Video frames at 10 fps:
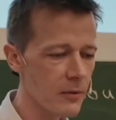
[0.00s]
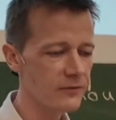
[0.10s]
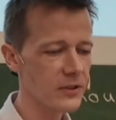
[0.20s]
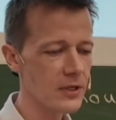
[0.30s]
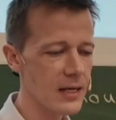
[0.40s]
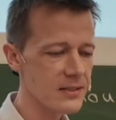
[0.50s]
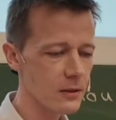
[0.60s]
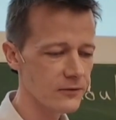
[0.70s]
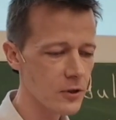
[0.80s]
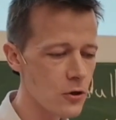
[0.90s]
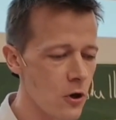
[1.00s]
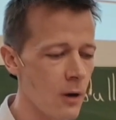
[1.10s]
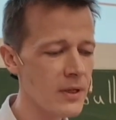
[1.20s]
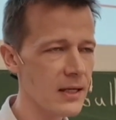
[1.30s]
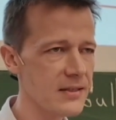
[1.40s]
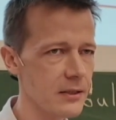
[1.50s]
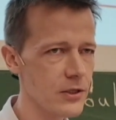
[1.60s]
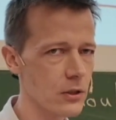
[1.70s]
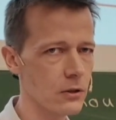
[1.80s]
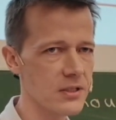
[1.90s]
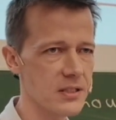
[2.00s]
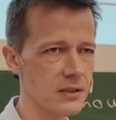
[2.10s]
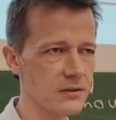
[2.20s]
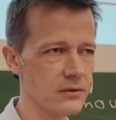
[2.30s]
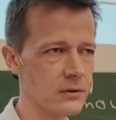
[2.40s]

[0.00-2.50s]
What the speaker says: of the normalization constant